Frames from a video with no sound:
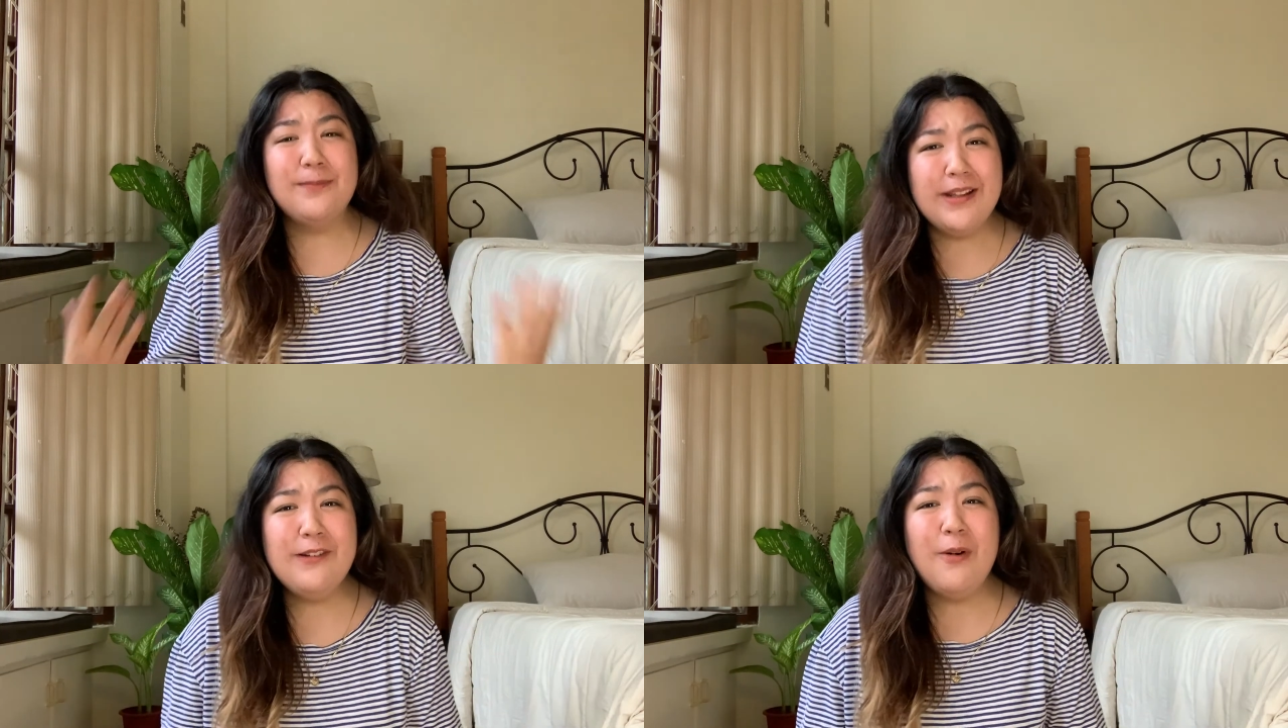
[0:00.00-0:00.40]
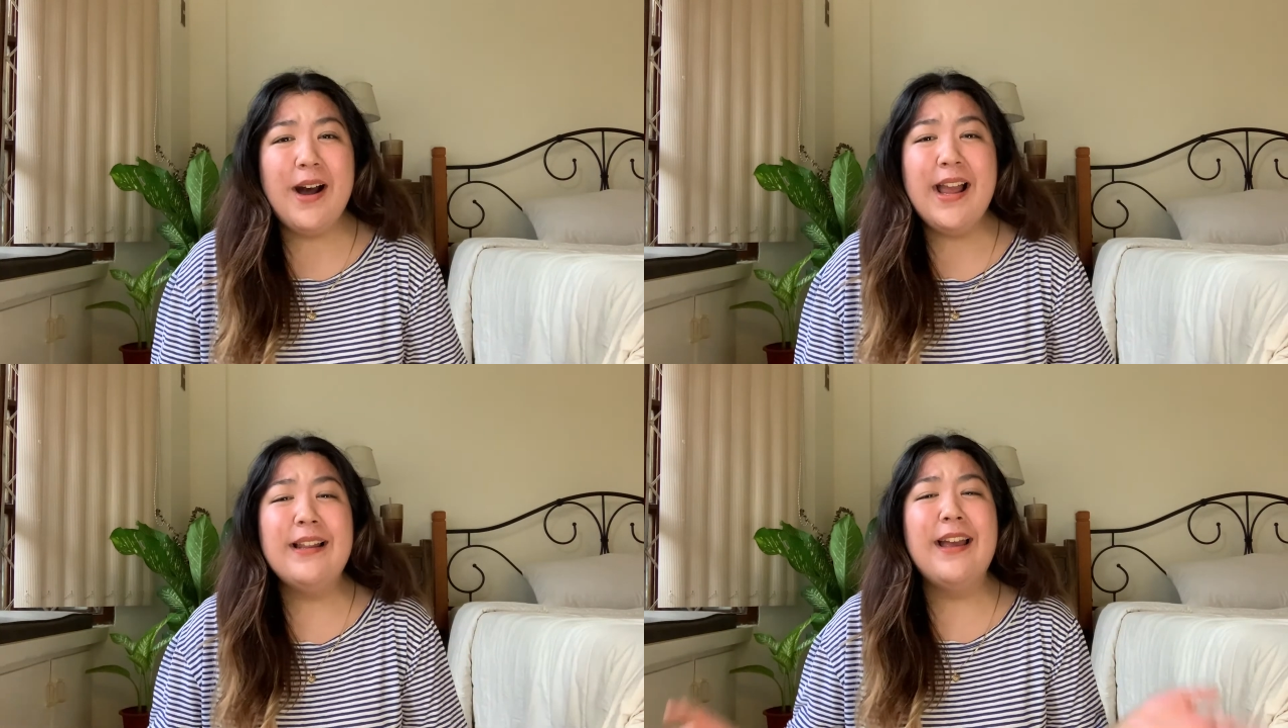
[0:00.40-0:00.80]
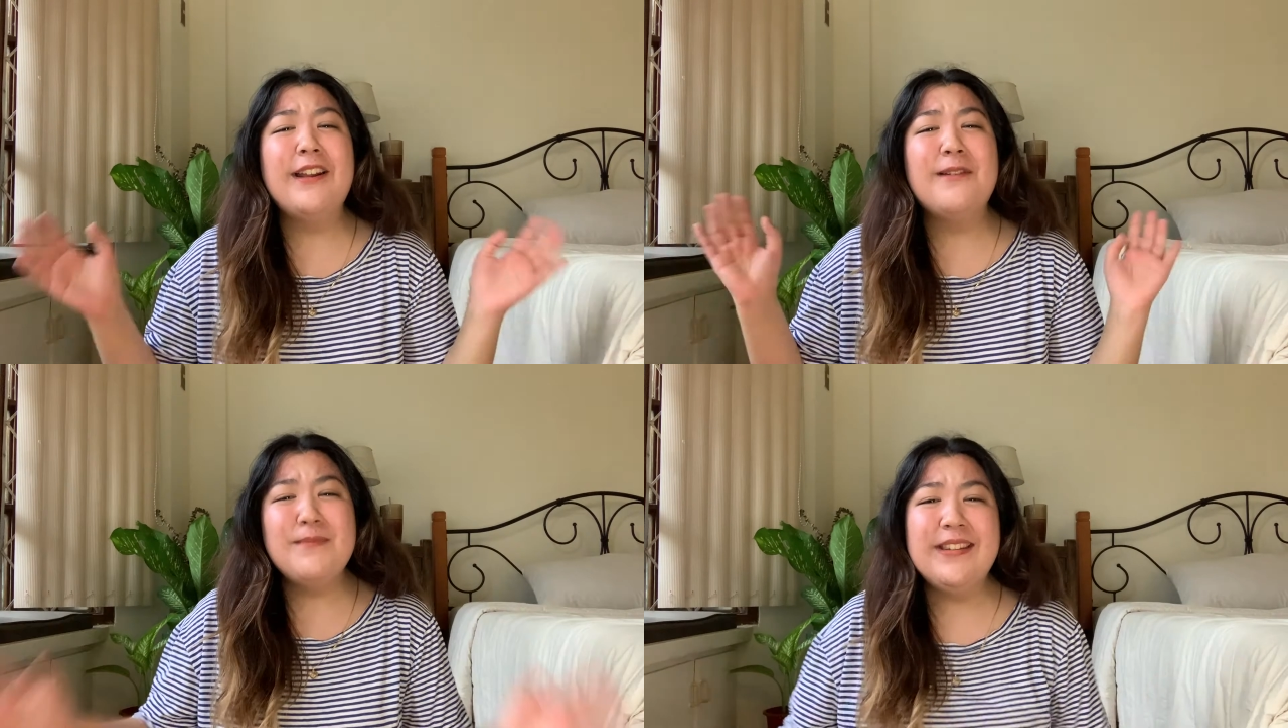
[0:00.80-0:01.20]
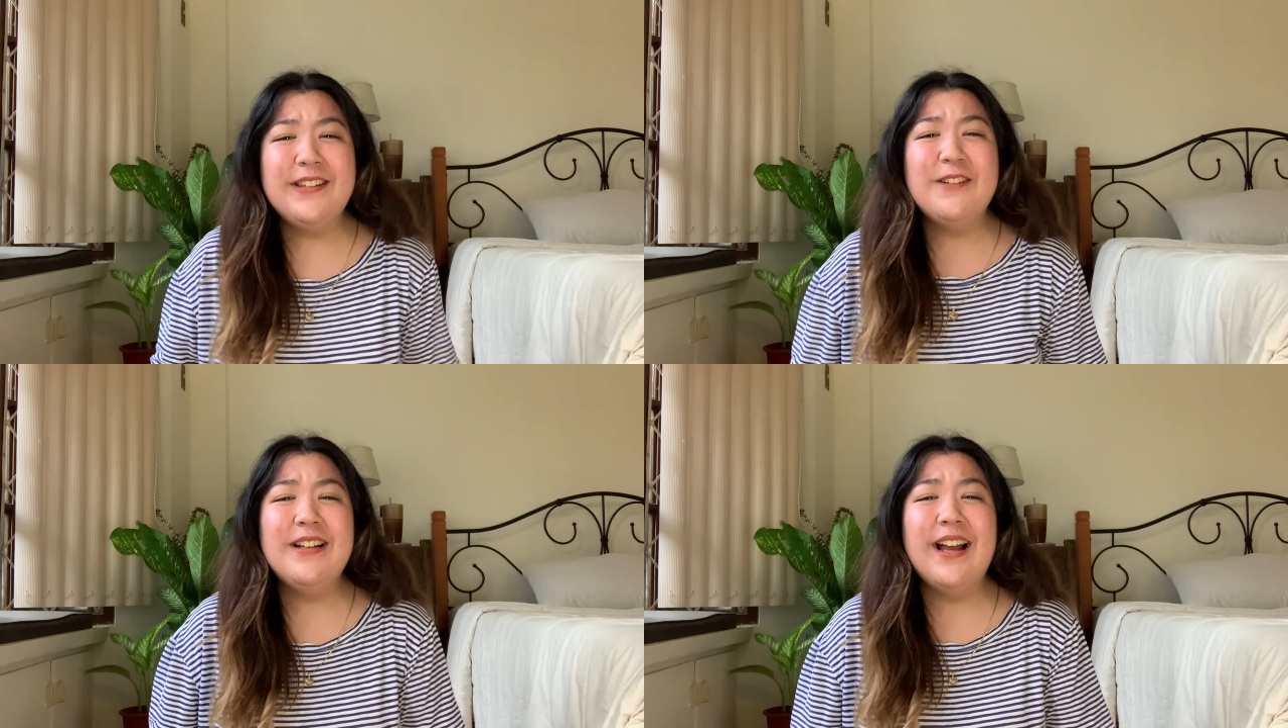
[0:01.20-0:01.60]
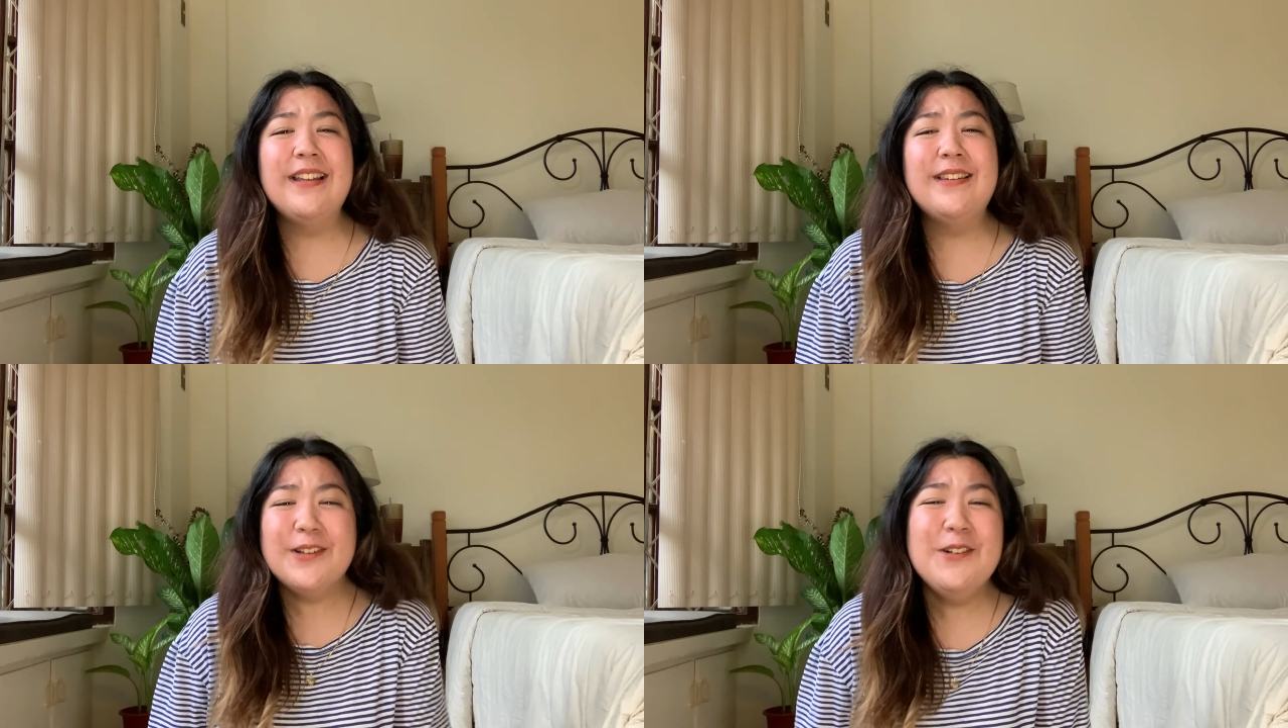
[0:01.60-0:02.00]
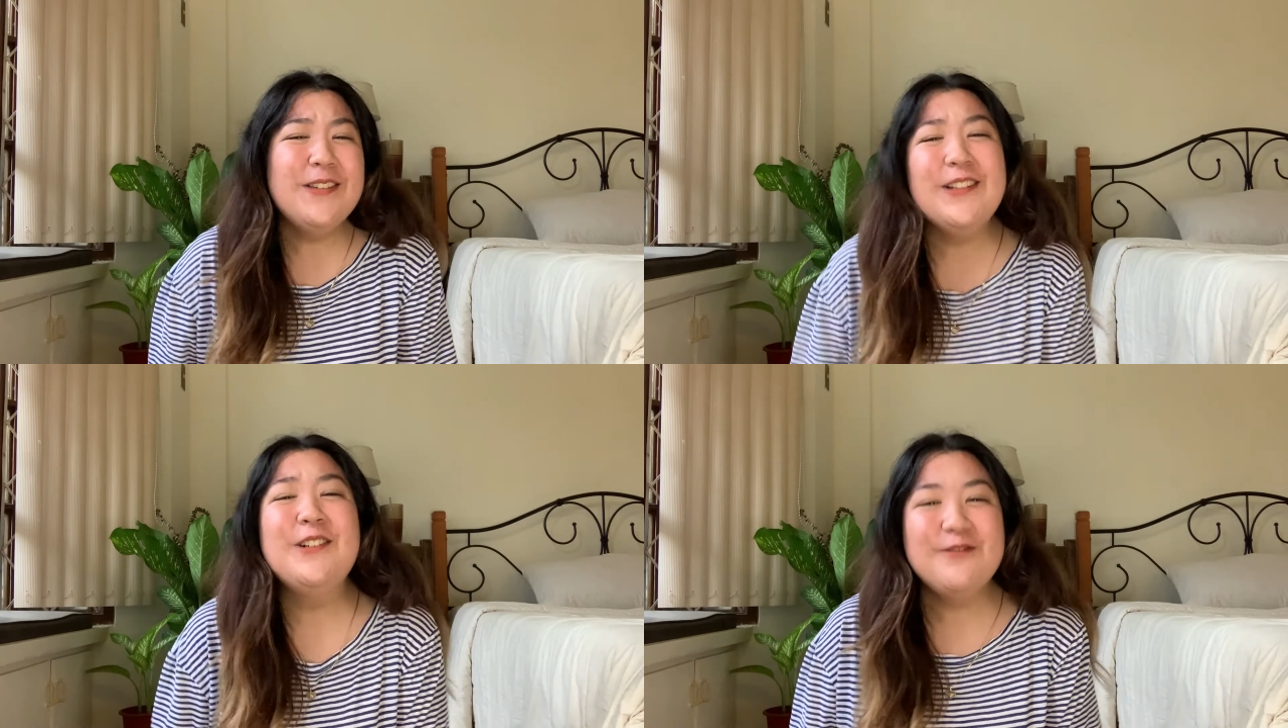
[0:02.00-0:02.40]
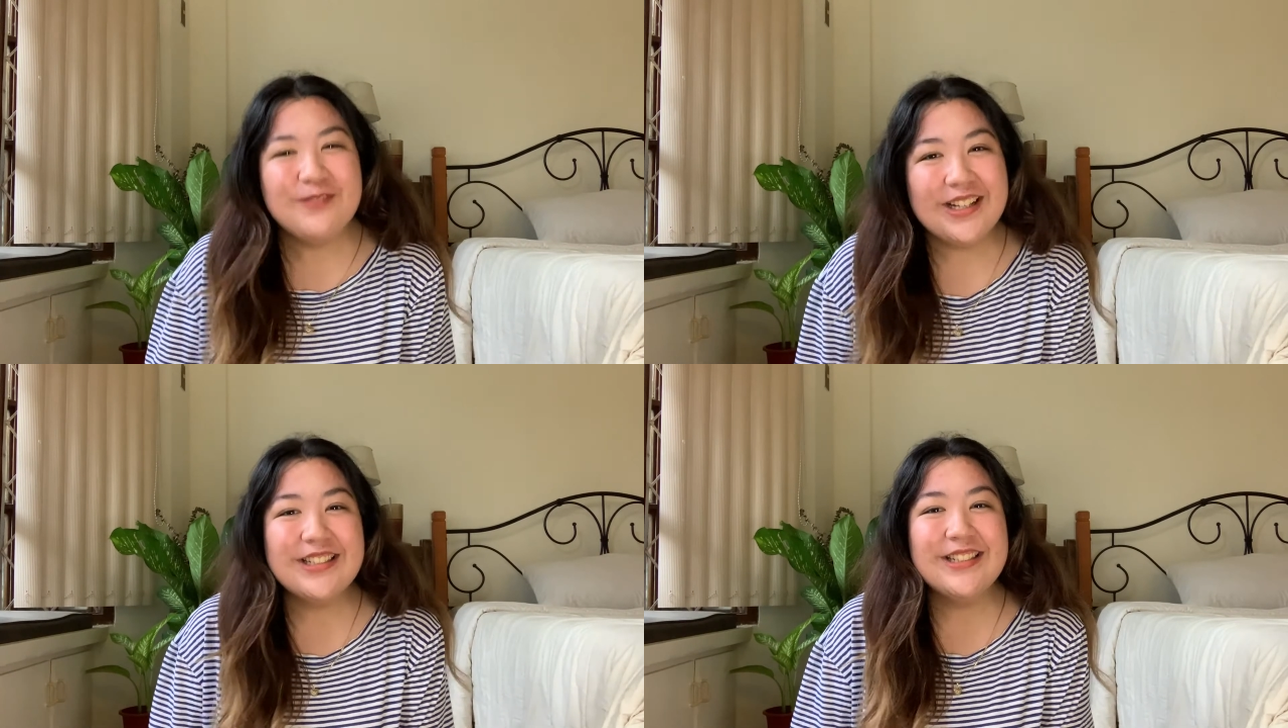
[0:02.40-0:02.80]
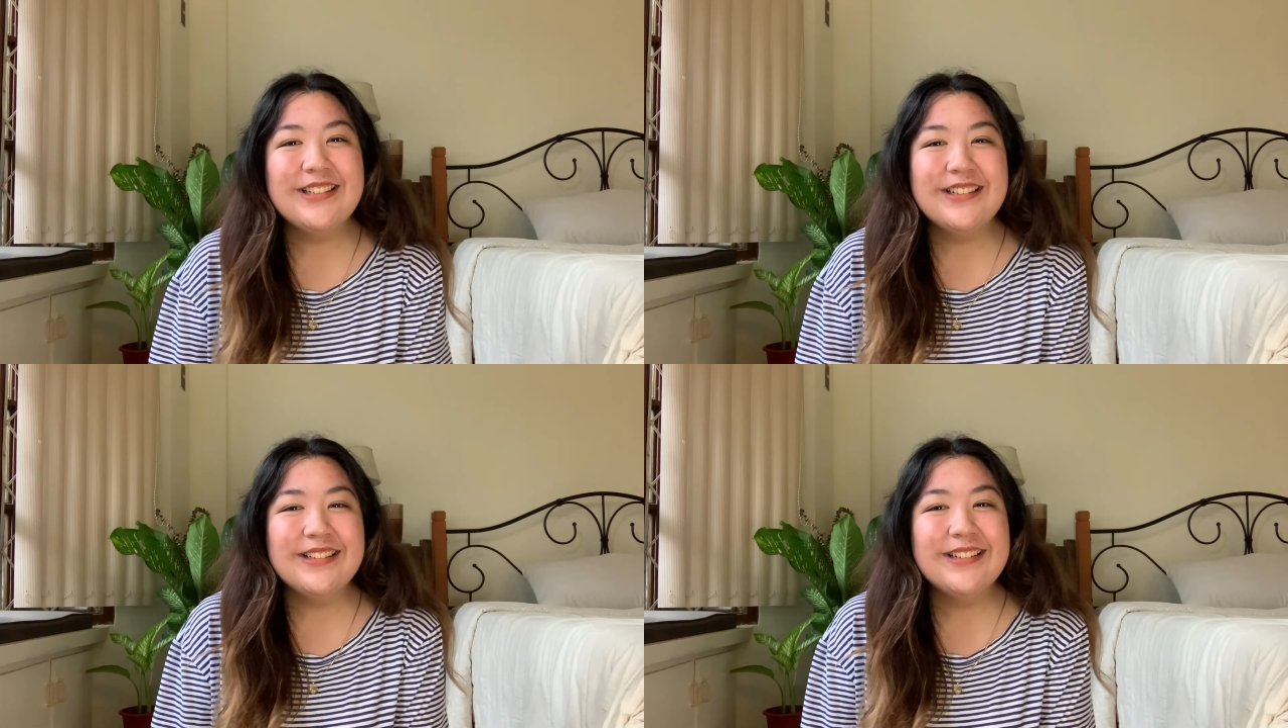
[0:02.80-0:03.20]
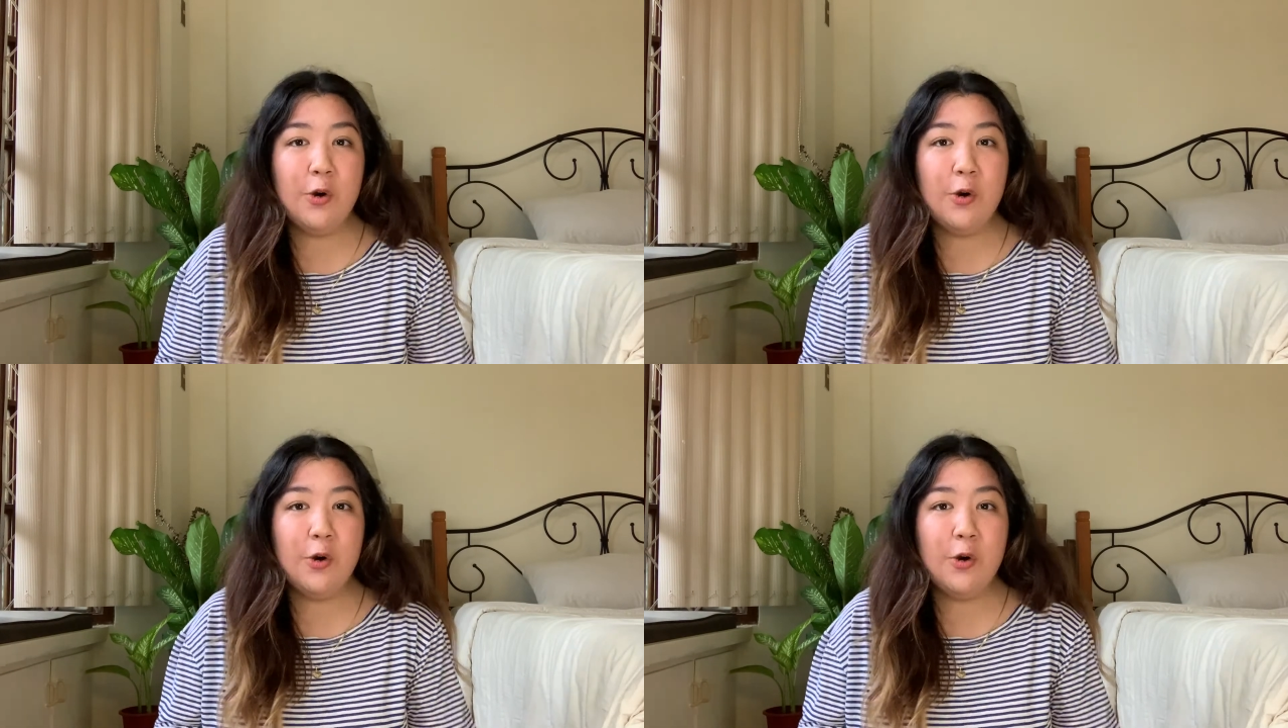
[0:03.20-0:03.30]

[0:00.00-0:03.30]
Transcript: It's been a while and I miss you guys so much.